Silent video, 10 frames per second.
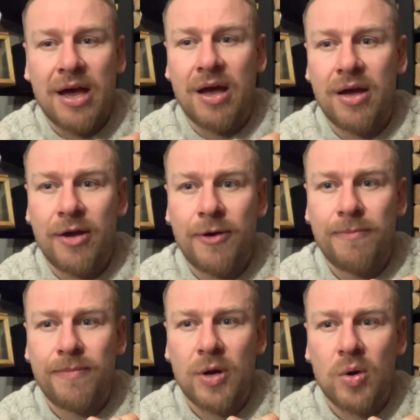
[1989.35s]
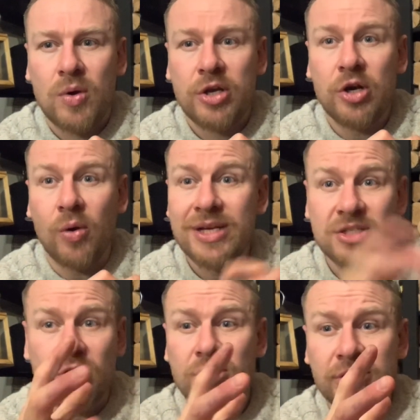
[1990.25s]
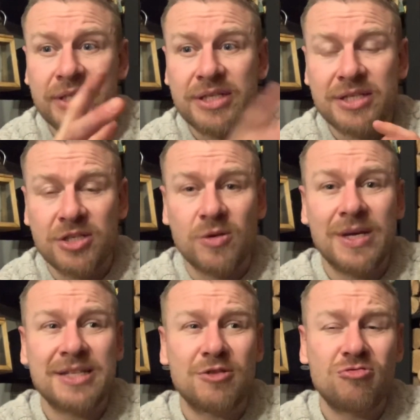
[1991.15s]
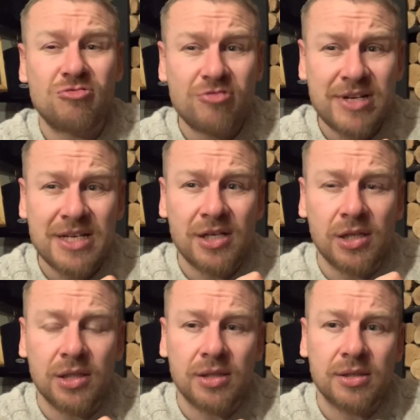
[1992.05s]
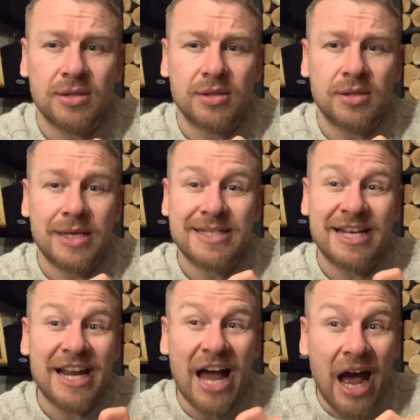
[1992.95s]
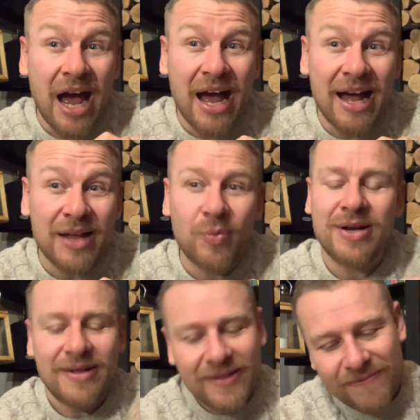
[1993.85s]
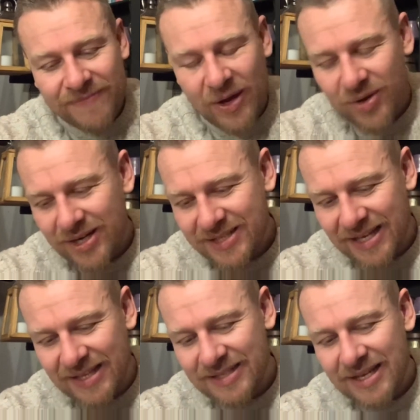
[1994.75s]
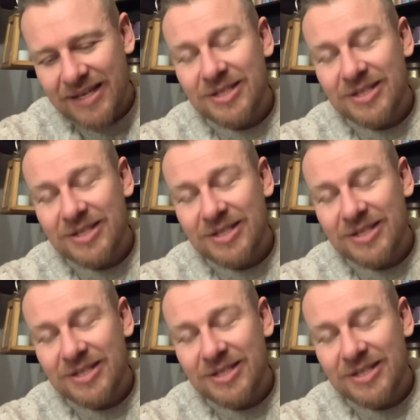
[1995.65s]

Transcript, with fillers: Um, you know, historical ninjutsu is a real... It's an art. When... How can I say this?